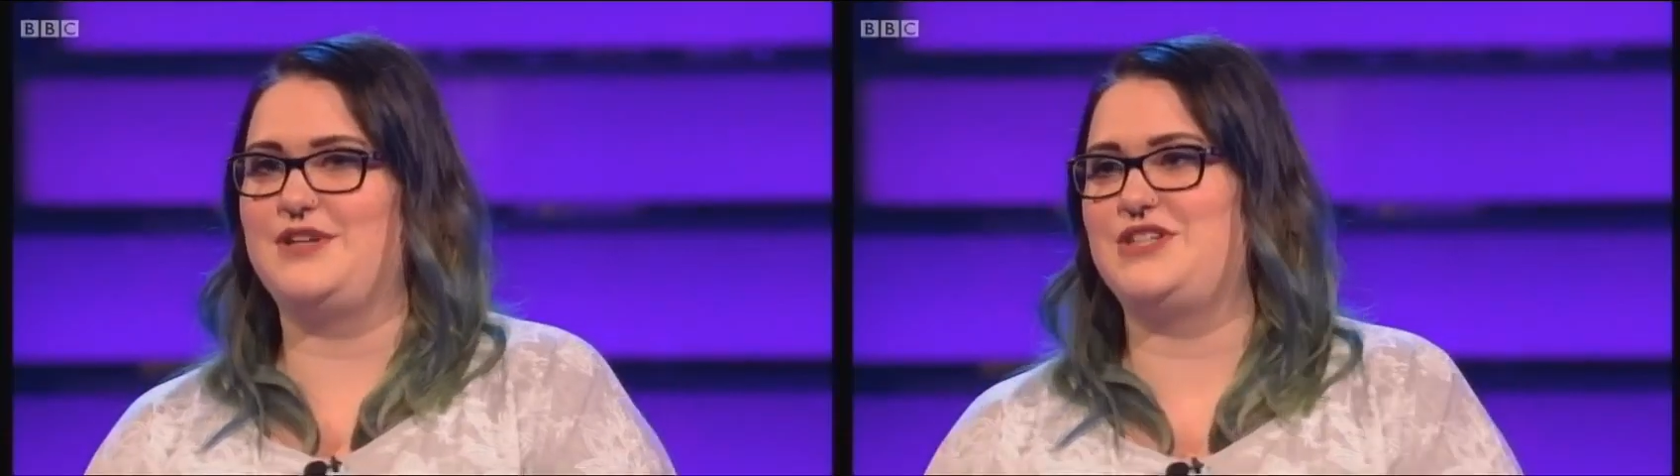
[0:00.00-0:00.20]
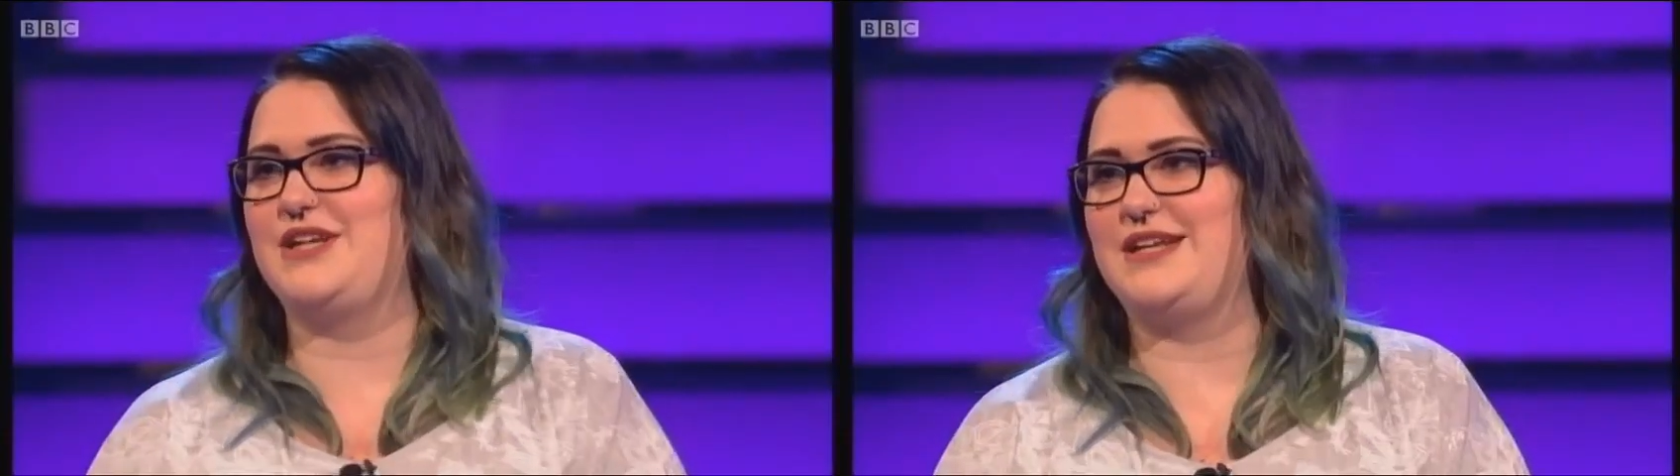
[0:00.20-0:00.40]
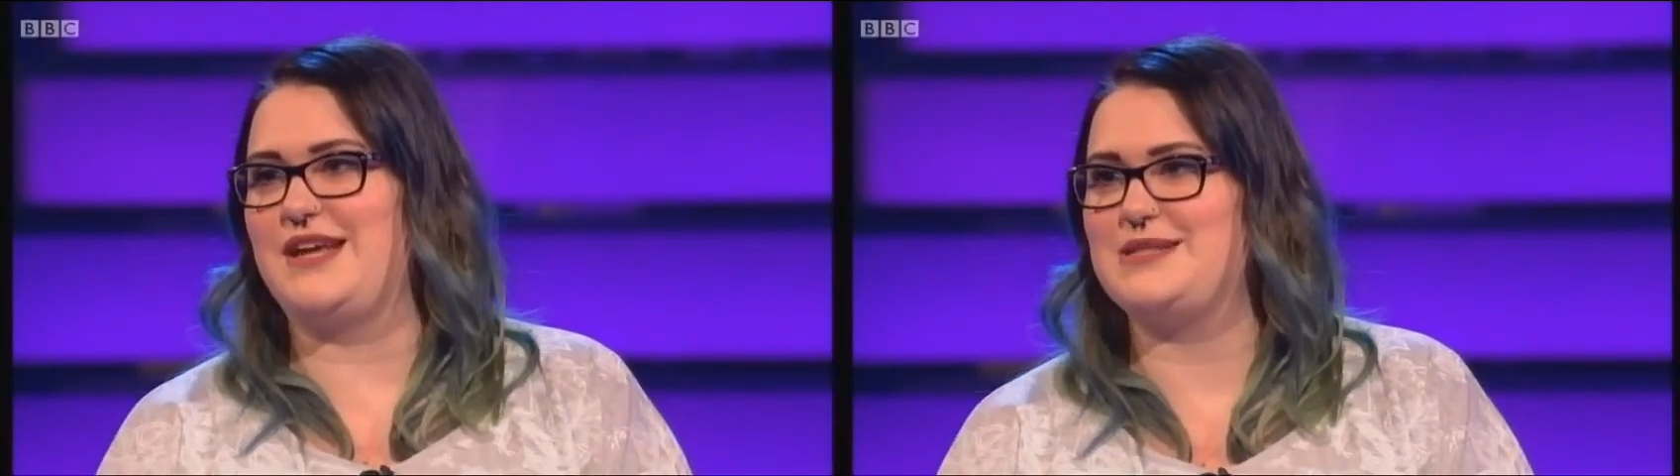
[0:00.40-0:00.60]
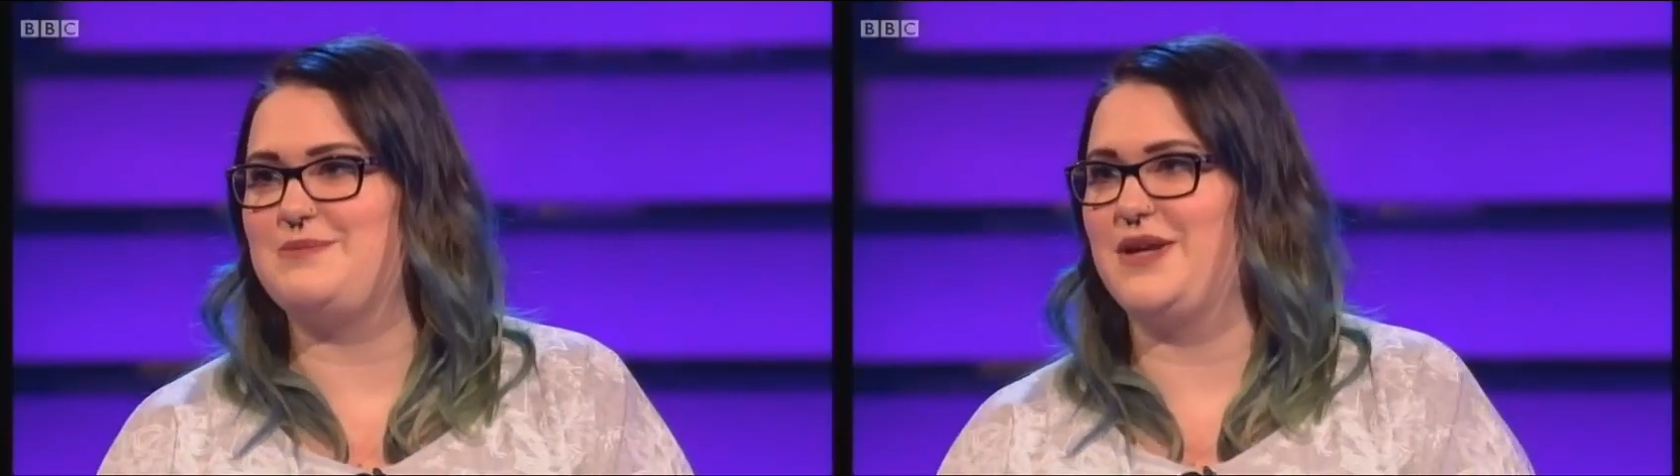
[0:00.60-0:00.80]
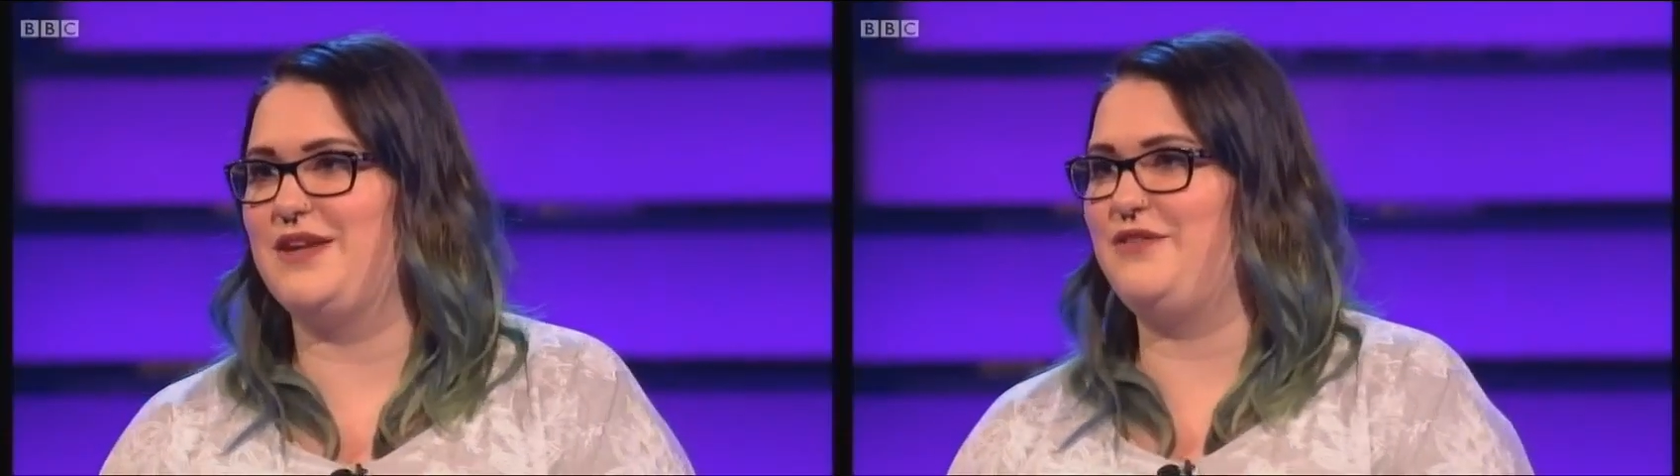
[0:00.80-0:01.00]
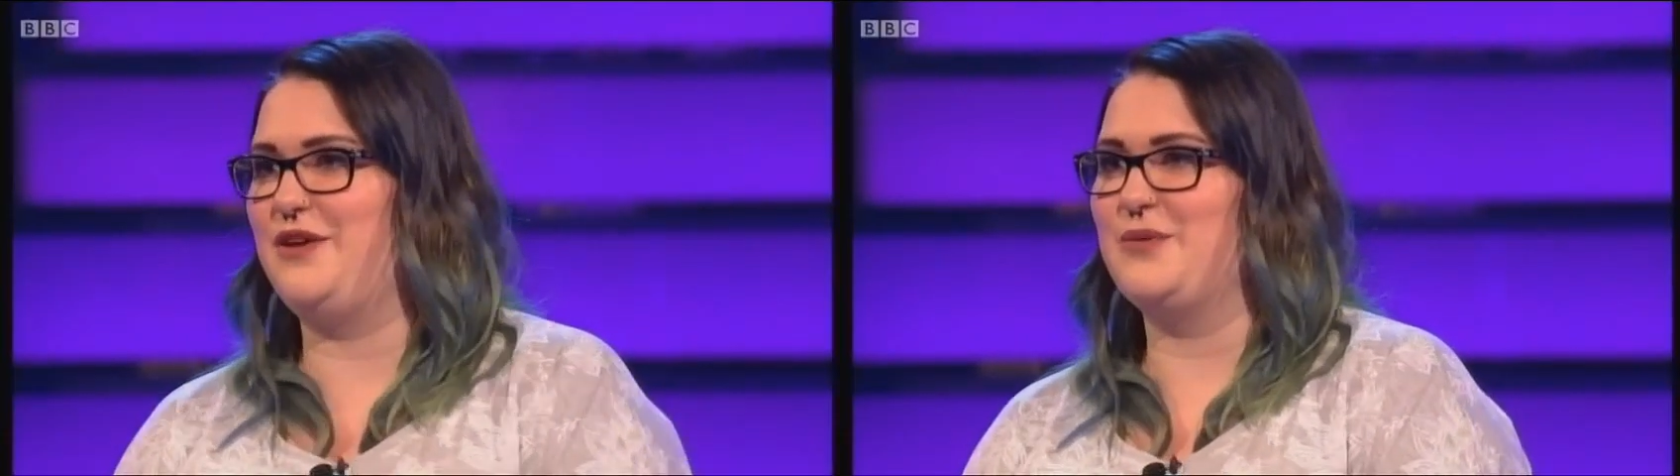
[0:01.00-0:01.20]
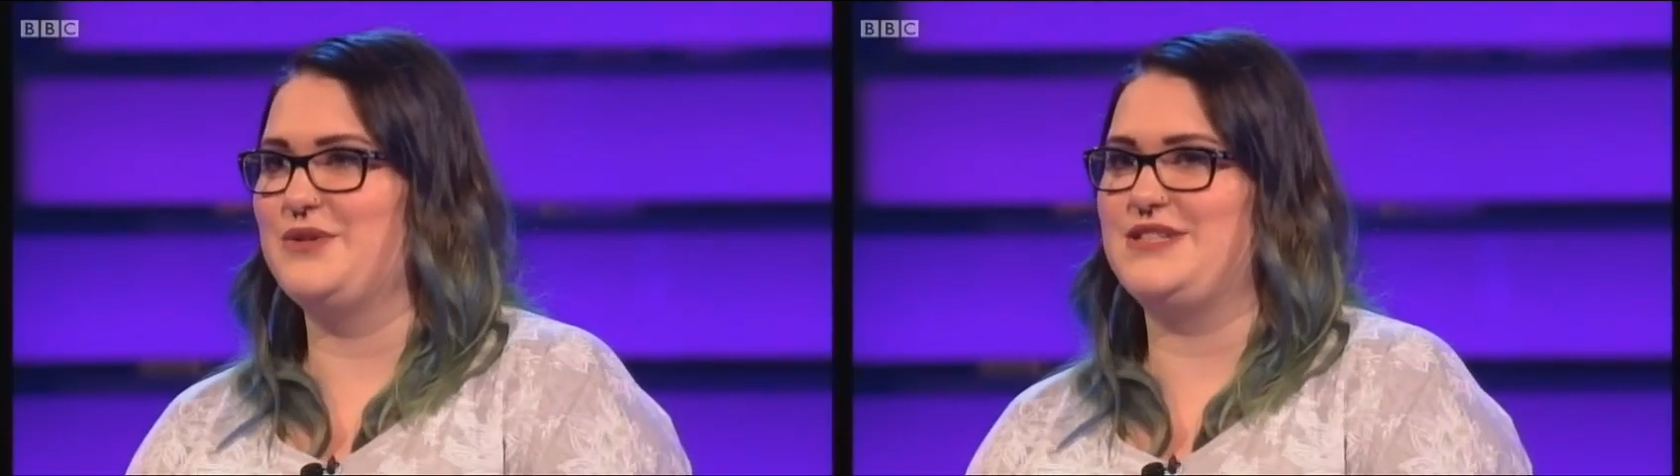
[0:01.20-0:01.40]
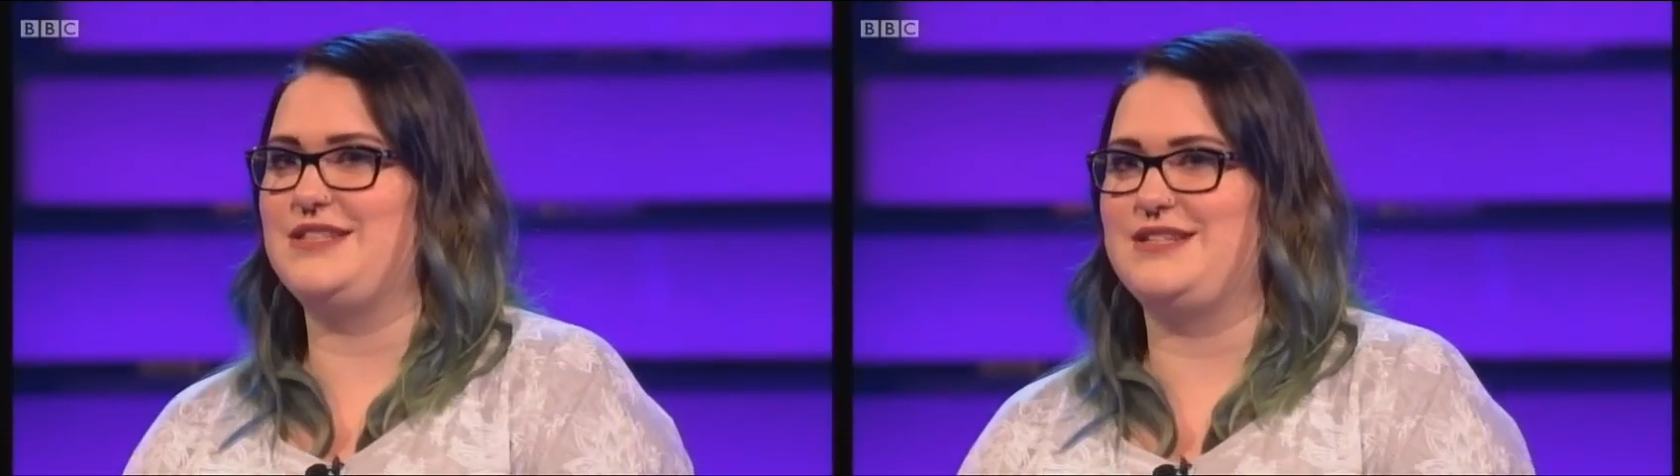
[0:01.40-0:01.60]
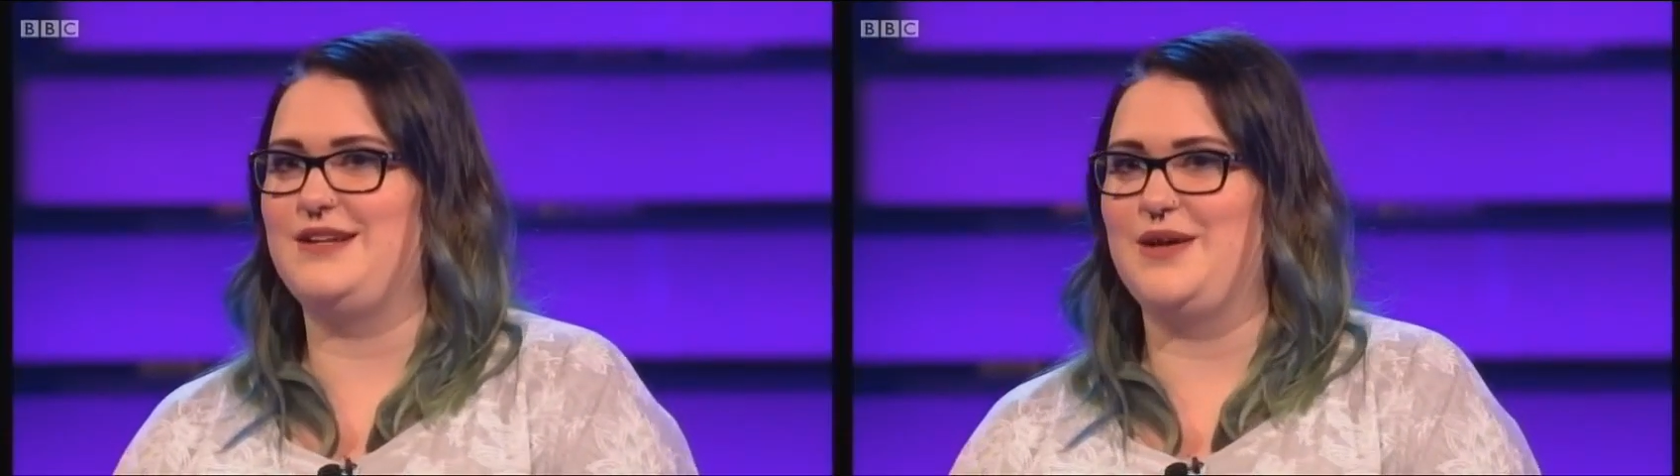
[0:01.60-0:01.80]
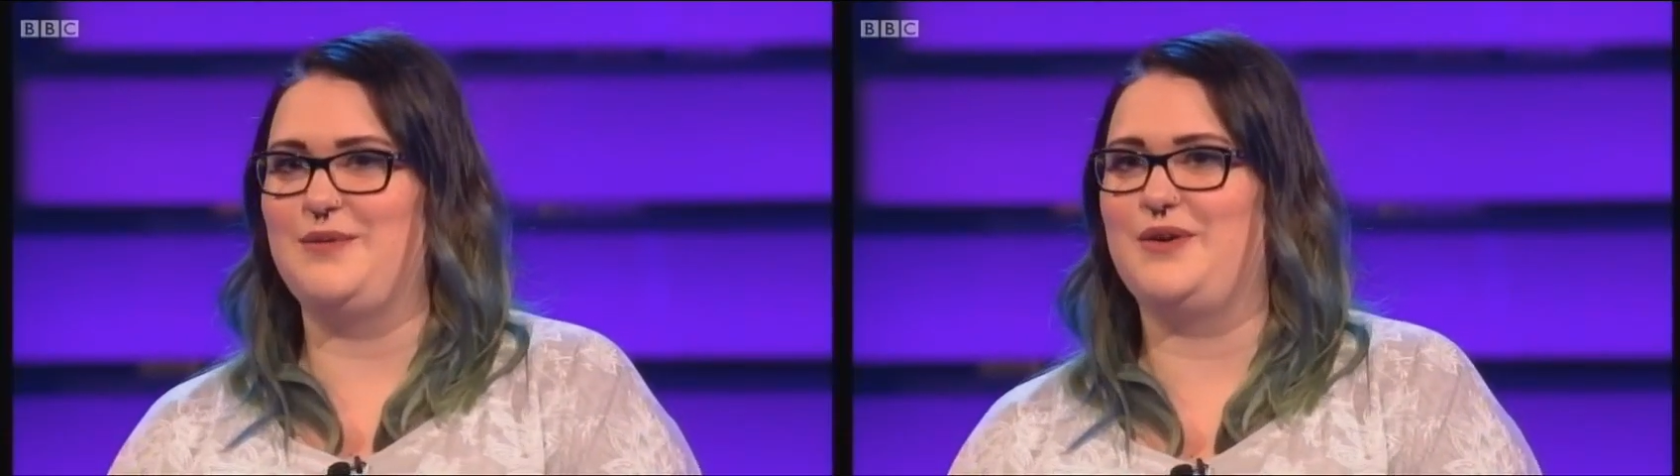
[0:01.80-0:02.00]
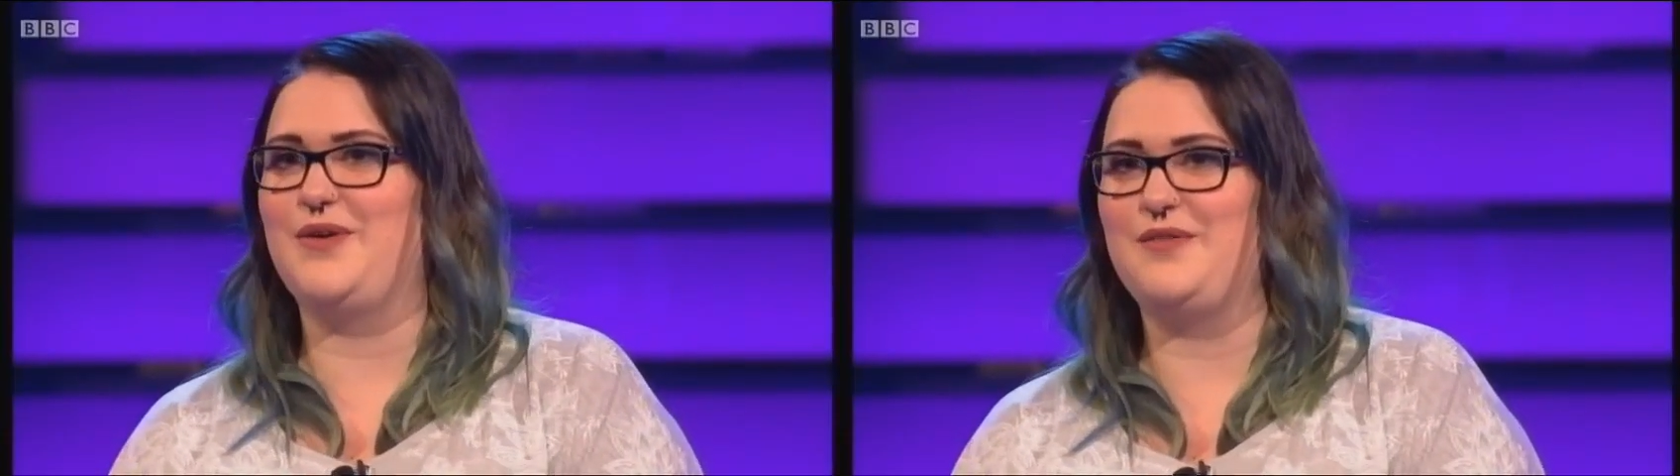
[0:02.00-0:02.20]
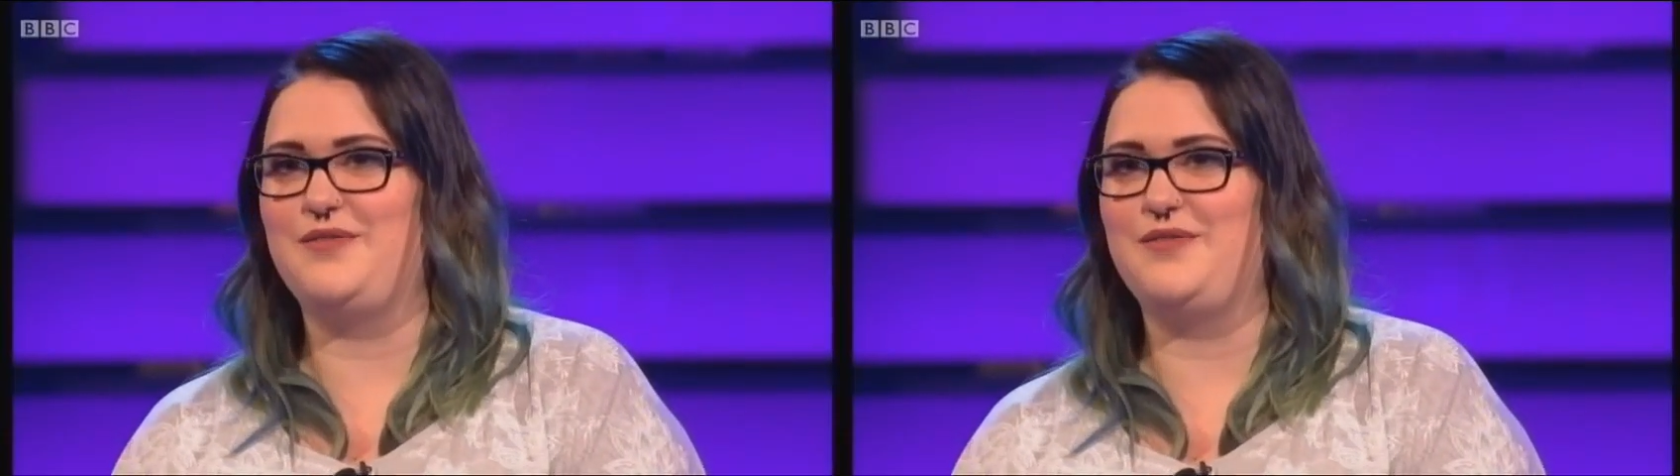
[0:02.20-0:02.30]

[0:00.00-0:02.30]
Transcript: Rishi and Yasmin, if you wanted to lower your